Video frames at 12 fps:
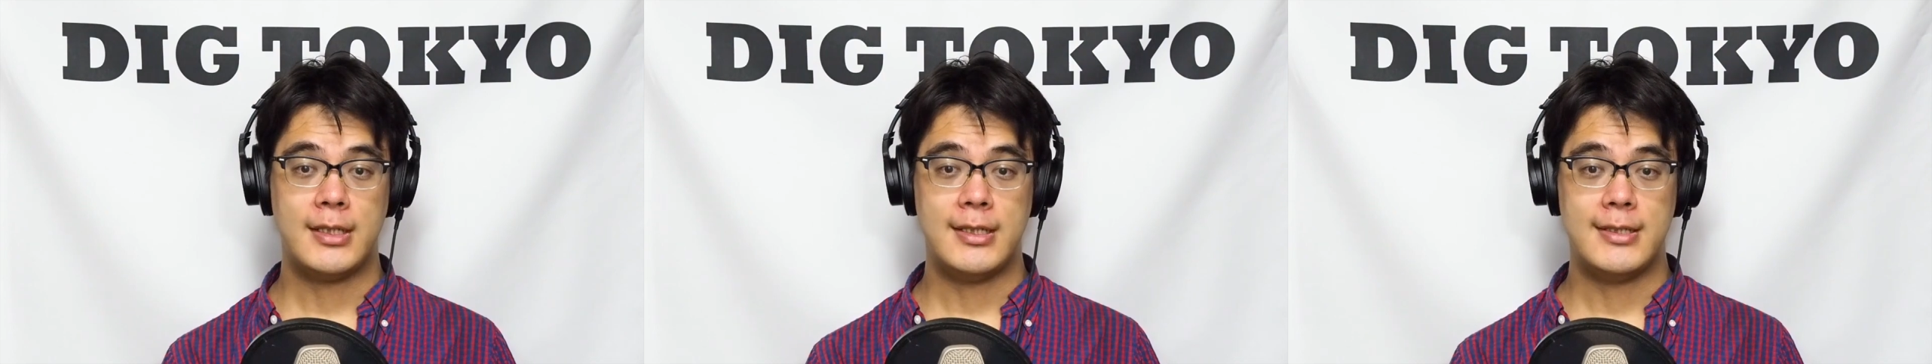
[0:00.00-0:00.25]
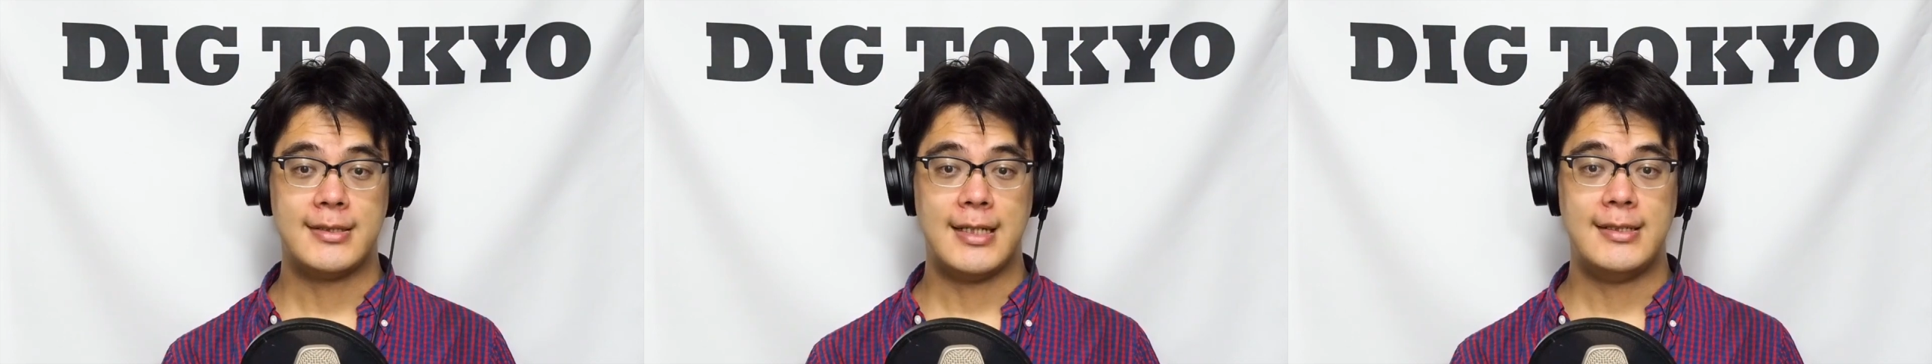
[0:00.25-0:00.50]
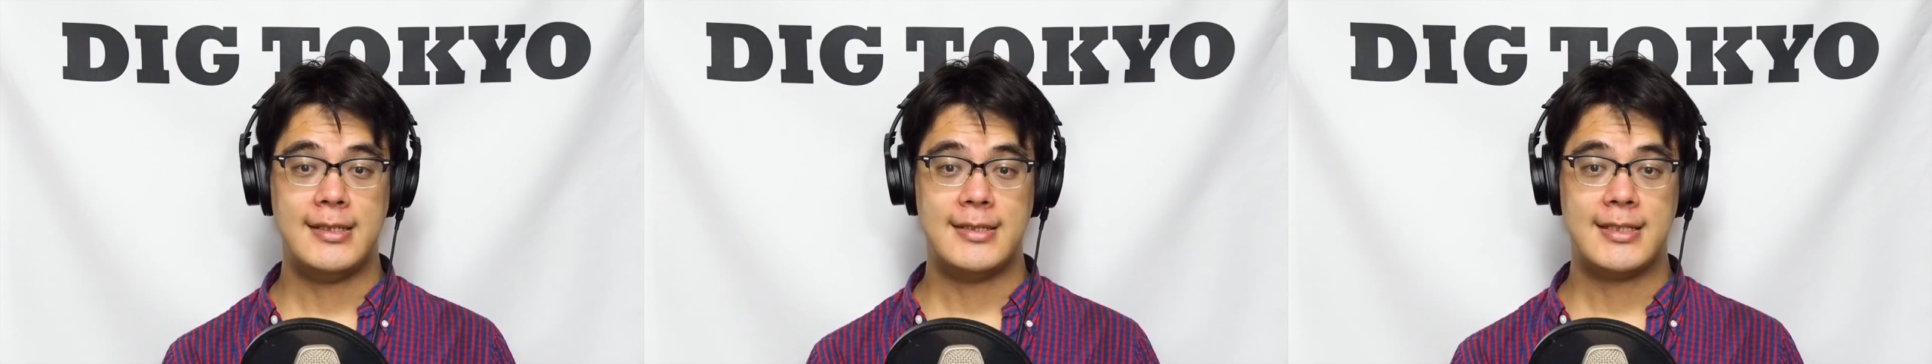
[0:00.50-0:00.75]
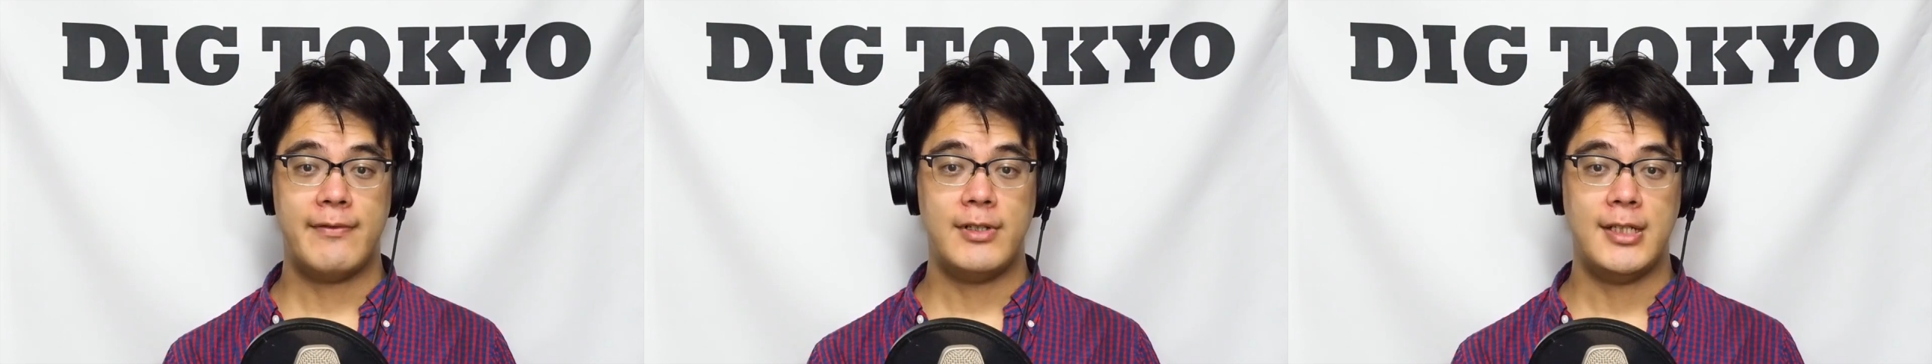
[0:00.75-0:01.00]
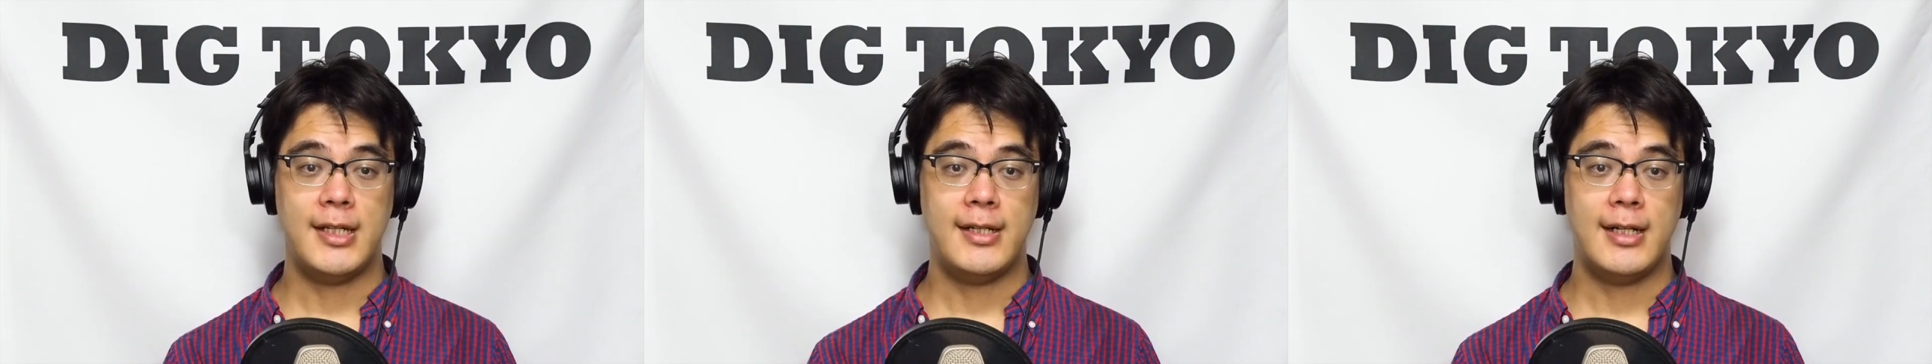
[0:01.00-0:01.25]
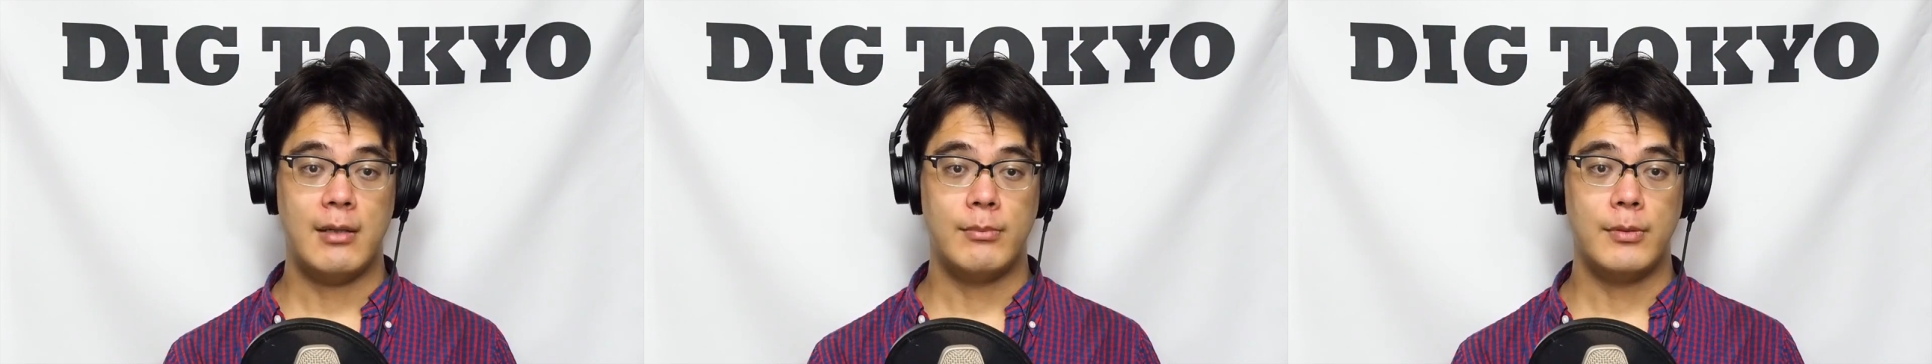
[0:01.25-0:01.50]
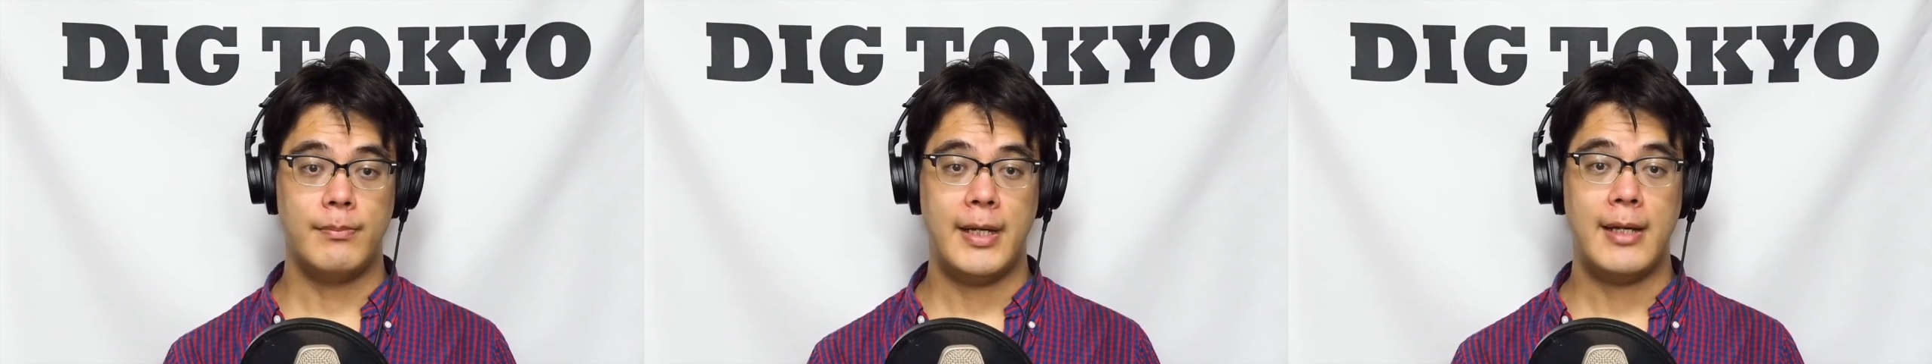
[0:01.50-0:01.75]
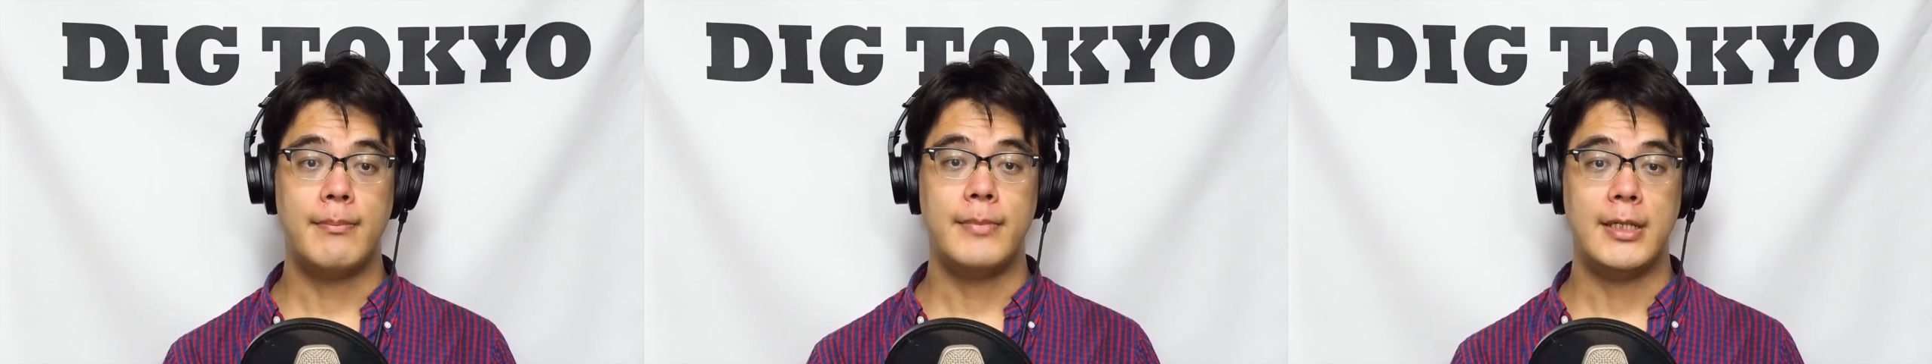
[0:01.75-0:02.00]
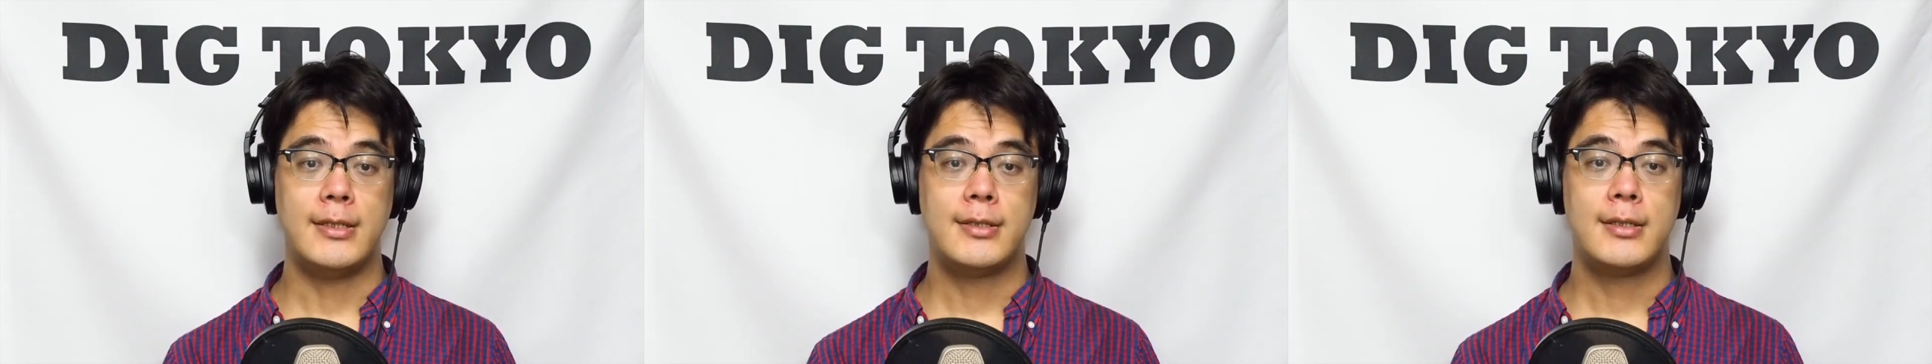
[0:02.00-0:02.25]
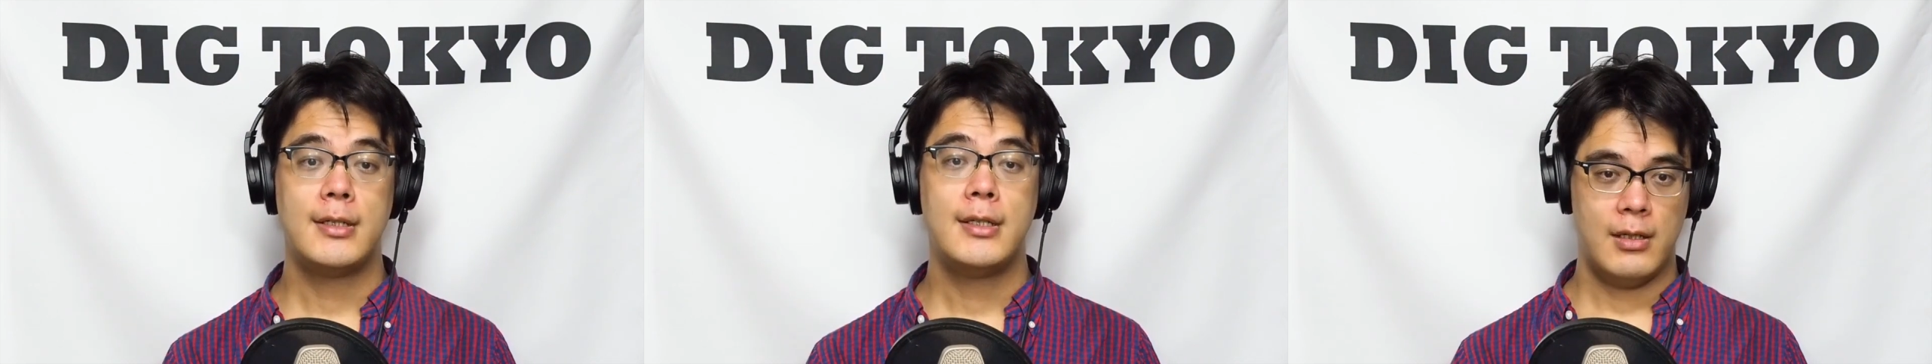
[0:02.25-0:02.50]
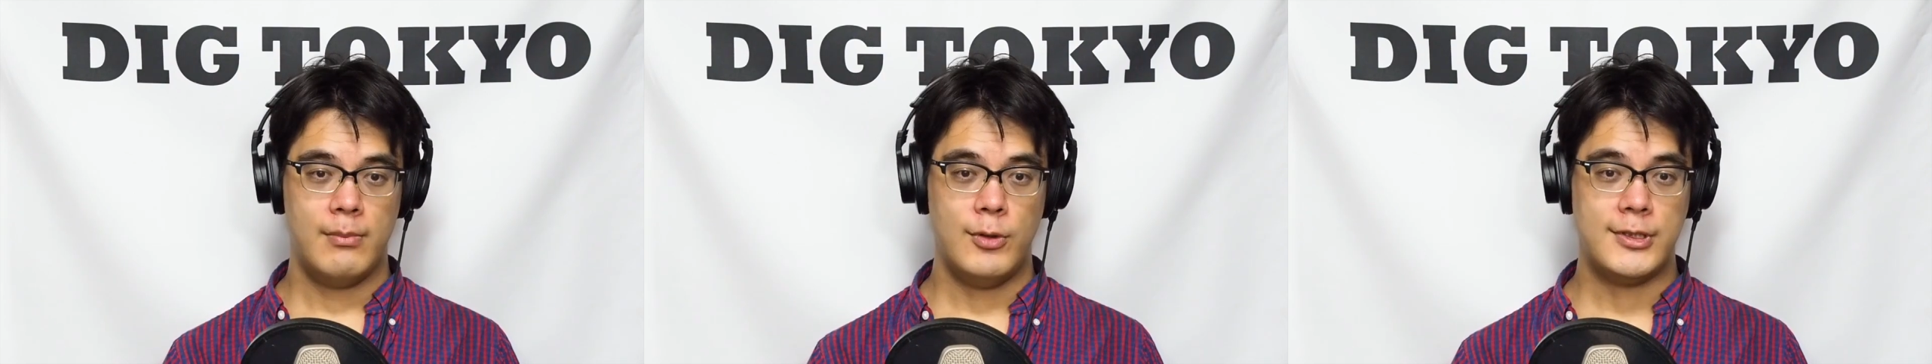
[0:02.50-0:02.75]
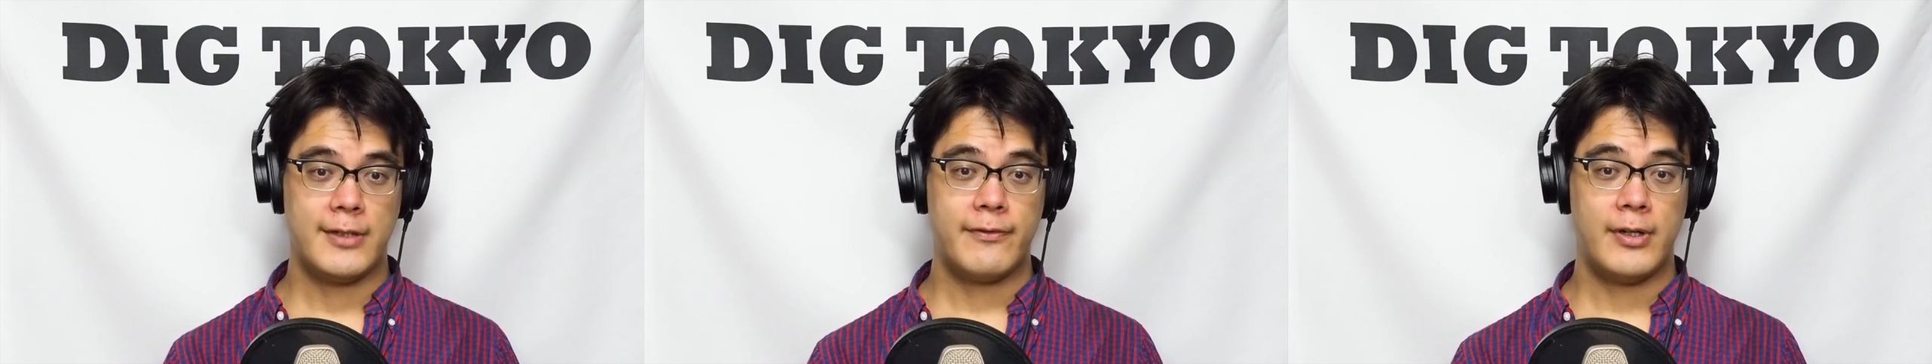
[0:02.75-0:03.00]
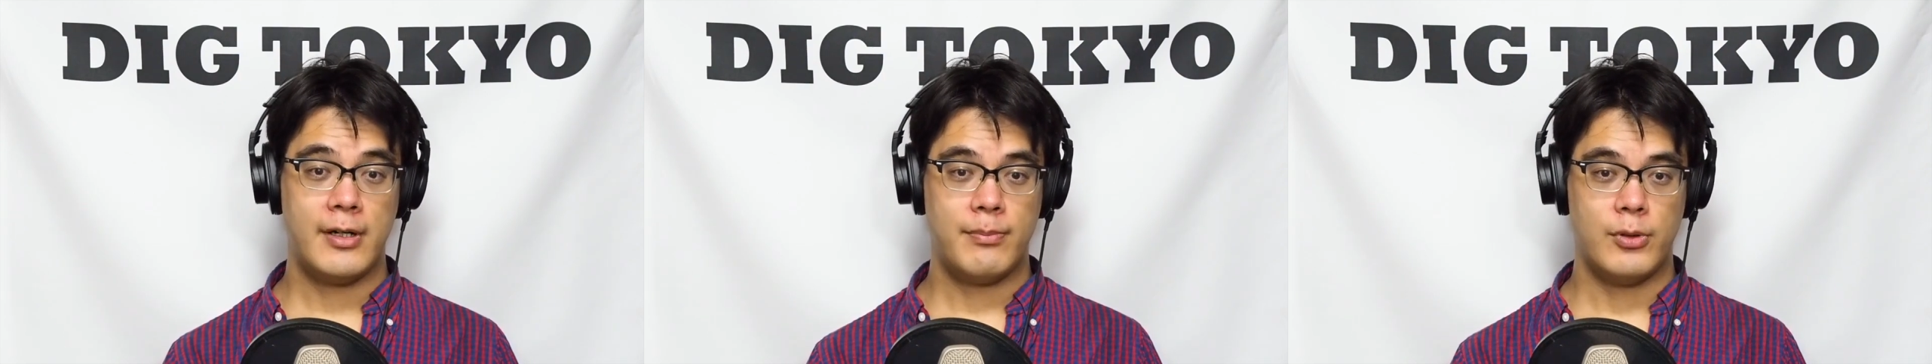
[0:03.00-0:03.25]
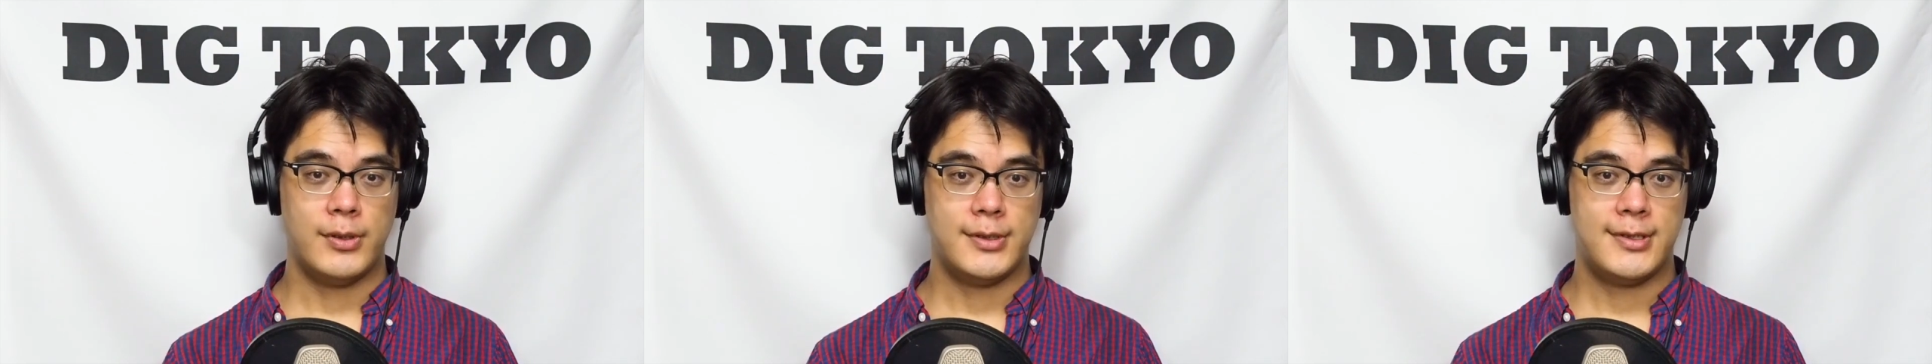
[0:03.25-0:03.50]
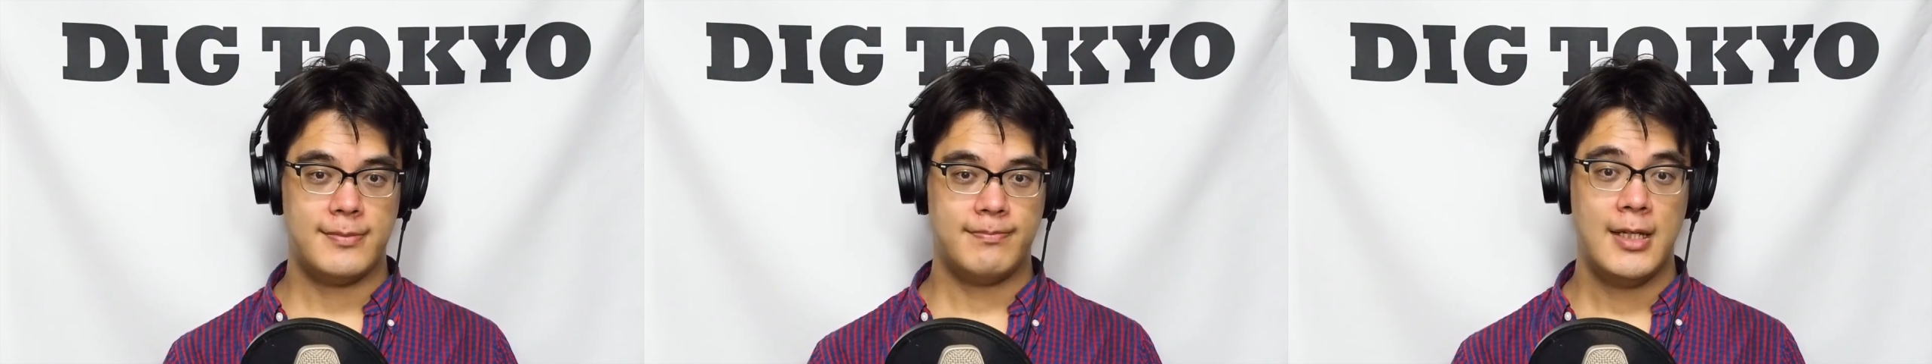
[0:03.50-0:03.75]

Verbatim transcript: in his 1978 album Ambient Music for Airports.